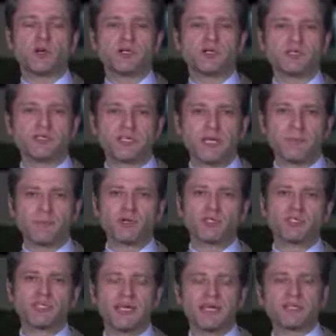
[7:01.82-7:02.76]
on December
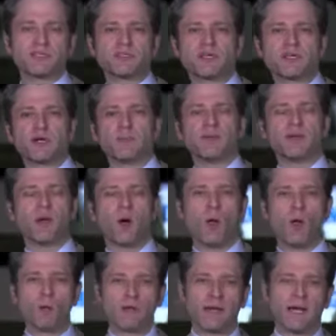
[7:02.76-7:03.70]
6th, there have been
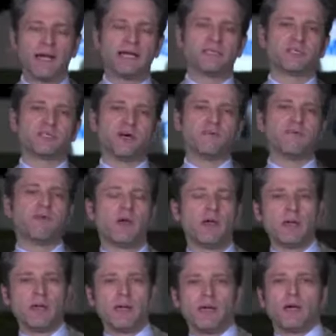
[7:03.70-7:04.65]
all kinds of
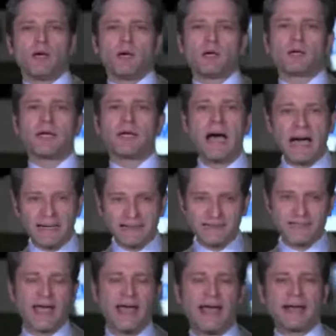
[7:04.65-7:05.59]

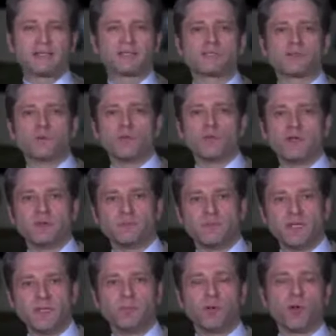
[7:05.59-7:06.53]
contacts with
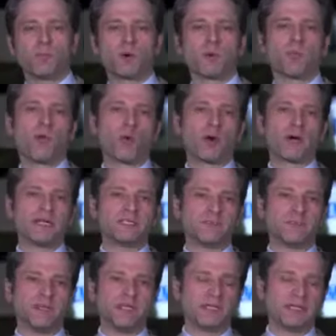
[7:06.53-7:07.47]
people purporting
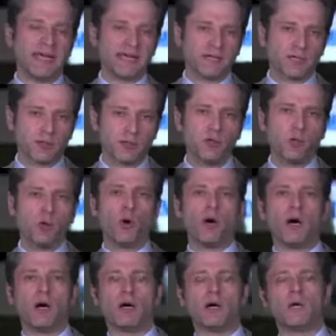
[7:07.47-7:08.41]
to be Lene
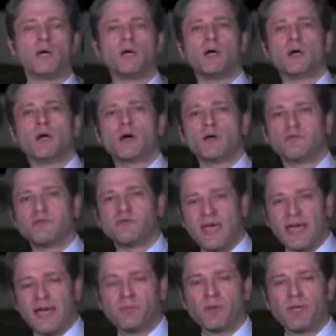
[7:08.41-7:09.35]
Kukua, her
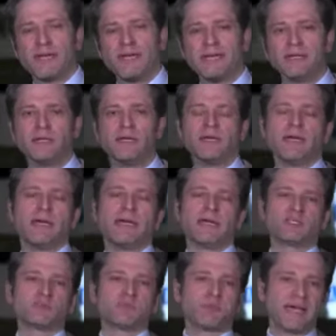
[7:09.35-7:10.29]
family,
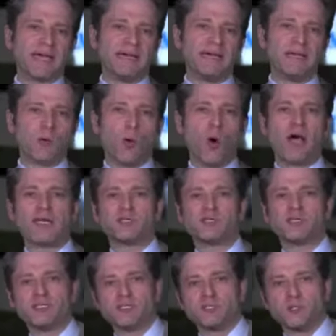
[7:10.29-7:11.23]
explaining why
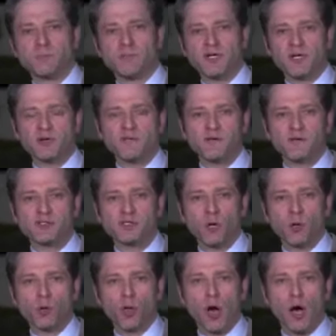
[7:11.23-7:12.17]
she disappeared for
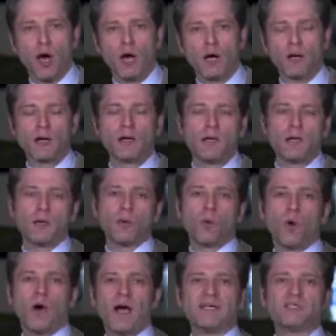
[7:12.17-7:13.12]
so long,
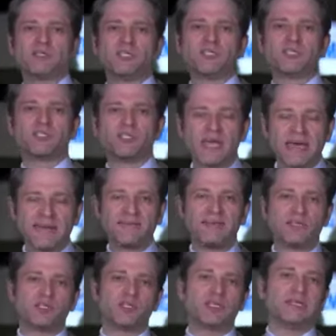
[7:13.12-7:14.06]
why she said
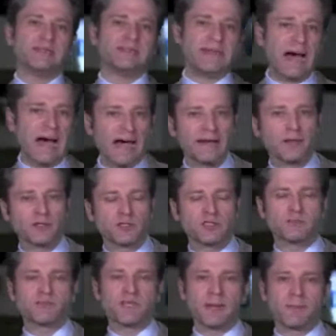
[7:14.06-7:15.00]
that she had died on
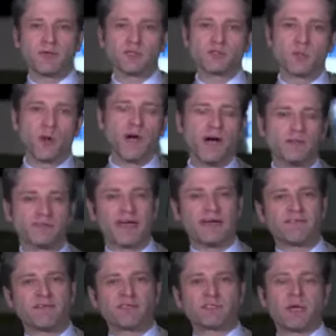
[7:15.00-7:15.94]
September 12th,
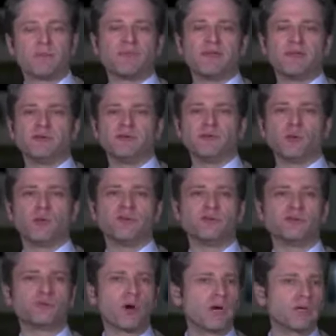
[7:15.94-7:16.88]
having something to do
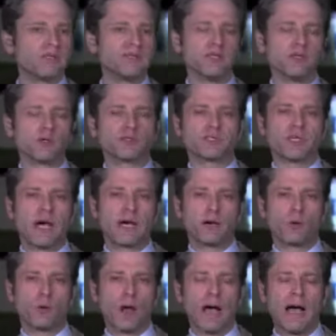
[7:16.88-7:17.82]
with drug deals
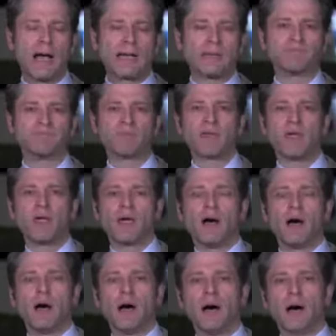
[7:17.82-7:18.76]
gone awry,
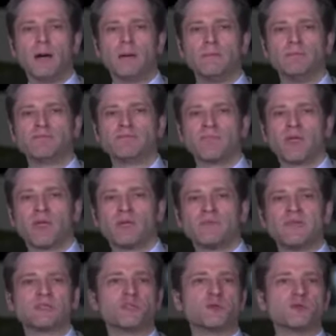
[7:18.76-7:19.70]

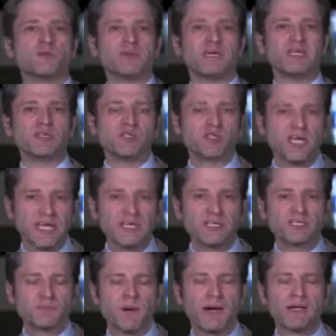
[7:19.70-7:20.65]
that she was being
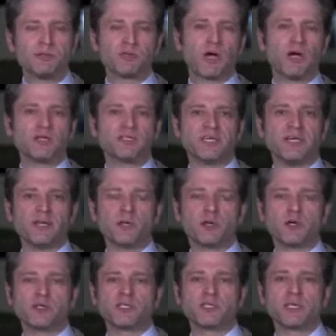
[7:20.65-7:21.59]
chased by drug
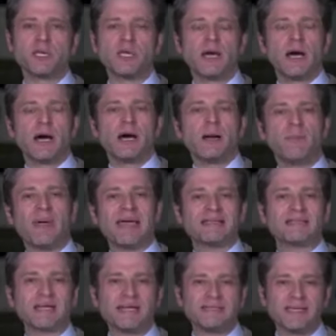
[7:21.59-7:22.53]
dealers.
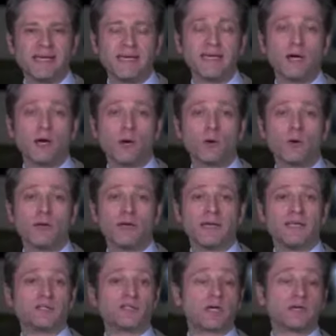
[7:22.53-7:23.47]
Manti Te'o
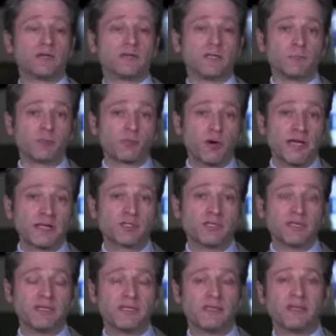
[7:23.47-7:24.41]
is under the
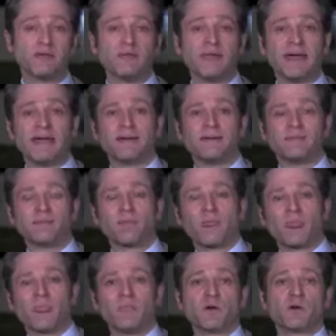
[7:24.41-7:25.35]
impression that
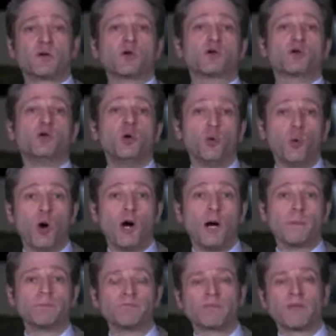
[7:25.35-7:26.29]
the Kukua